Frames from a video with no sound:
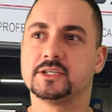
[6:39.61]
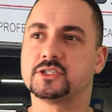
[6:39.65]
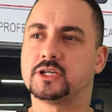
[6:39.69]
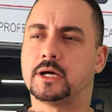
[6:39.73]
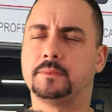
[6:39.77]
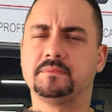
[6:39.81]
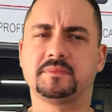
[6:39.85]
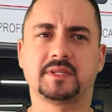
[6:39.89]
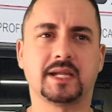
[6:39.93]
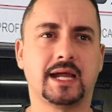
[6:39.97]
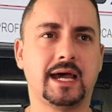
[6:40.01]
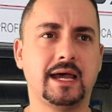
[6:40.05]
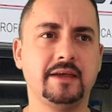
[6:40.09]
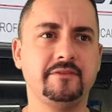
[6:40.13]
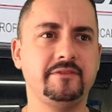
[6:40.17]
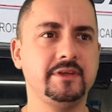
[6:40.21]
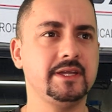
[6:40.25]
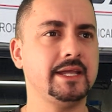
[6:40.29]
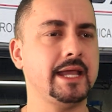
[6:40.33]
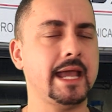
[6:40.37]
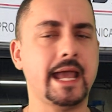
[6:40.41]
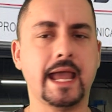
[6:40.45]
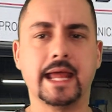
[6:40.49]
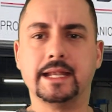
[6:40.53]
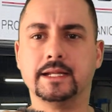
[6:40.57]
So I'm
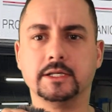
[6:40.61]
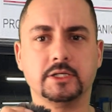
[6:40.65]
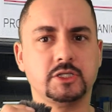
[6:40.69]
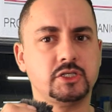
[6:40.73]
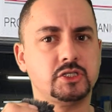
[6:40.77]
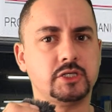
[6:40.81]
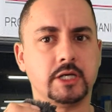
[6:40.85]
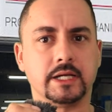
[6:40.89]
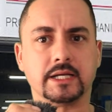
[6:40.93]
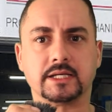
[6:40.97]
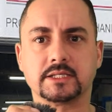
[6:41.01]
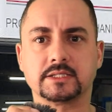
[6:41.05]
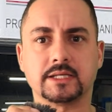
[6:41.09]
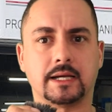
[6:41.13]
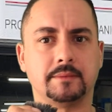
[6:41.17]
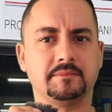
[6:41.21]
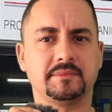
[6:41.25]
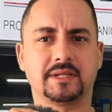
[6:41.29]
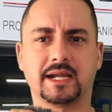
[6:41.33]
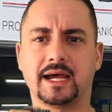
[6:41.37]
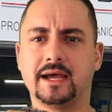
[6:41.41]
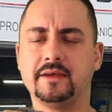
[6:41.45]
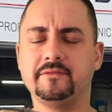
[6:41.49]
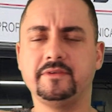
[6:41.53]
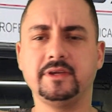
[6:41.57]
driving and it shakes. I'm
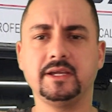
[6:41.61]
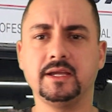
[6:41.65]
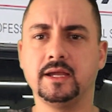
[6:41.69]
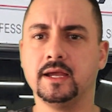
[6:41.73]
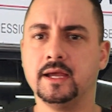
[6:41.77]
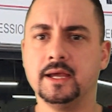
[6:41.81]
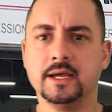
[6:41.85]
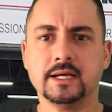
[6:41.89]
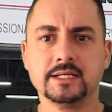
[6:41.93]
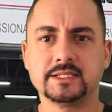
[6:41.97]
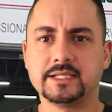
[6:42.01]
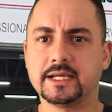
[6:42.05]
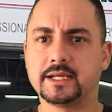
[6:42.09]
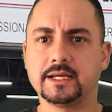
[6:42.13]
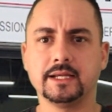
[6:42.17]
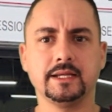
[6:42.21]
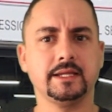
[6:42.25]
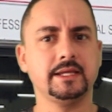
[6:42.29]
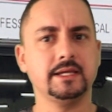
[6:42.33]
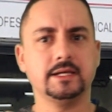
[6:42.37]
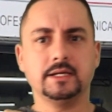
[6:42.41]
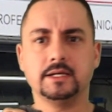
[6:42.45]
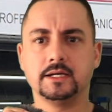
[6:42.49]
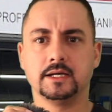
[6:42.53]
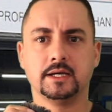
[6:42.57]
driving, second
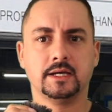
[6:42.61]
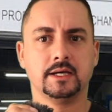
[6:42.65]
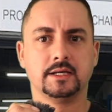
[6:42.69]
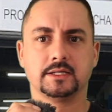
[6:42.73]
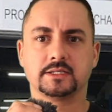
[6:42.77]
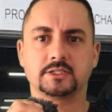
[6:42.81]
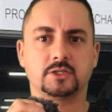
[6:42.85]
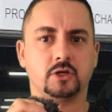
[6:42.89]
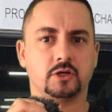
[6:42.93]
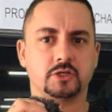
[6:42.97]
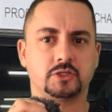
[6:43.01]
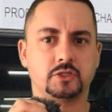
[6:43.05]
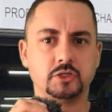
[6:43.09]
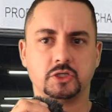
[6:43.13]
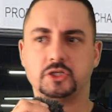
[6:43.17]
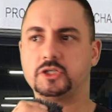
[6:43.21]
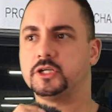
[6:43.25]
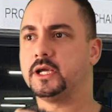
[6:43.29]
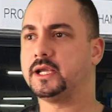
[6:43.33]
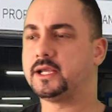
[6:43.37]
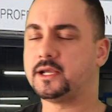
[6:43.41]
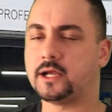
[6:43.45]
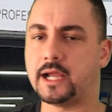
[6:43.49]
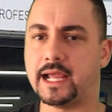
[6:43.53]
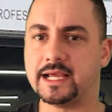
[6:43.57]
gear starts to
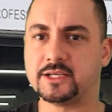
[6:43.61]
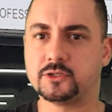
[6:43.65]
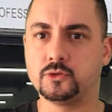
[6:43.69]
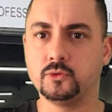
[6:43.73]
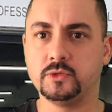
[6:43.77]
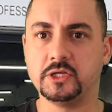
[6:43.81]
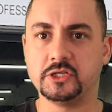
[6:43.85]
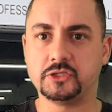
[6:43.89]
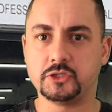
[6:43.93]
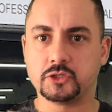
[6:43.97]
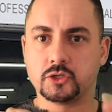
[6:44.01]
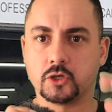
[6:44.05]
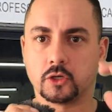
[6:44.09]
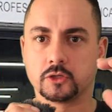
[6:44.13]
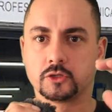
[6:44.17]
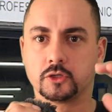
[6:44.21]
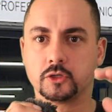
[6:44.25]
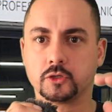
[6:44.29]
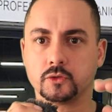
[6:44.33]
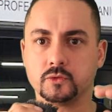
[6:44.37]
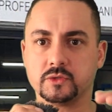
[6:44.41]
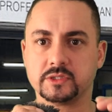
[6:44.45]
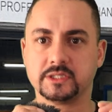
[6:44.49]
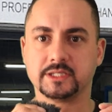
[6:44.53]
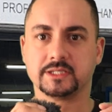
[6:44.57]
shake as soon as you start
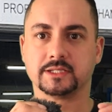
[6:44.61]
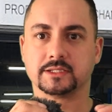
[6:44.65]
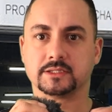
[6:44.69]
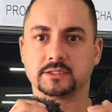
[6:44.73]
cruising.